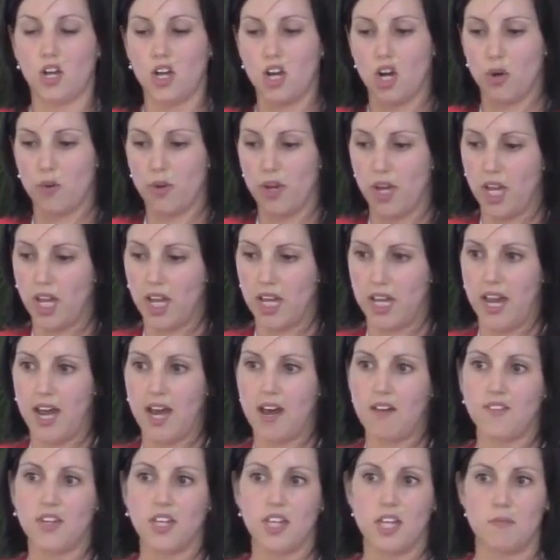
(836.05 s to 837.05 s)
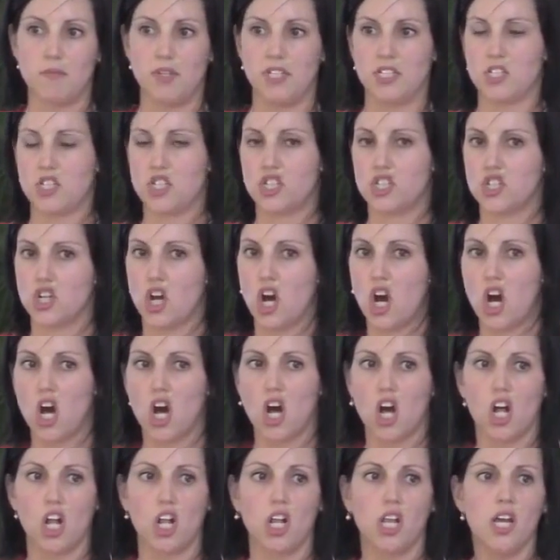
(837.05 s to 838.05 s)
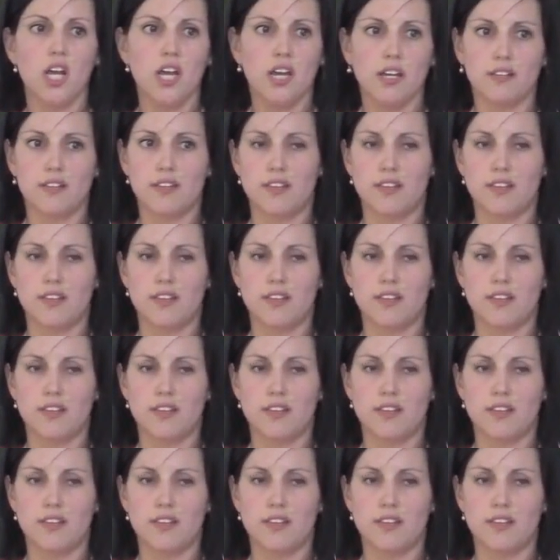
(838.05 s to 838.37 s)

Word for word: going and having them install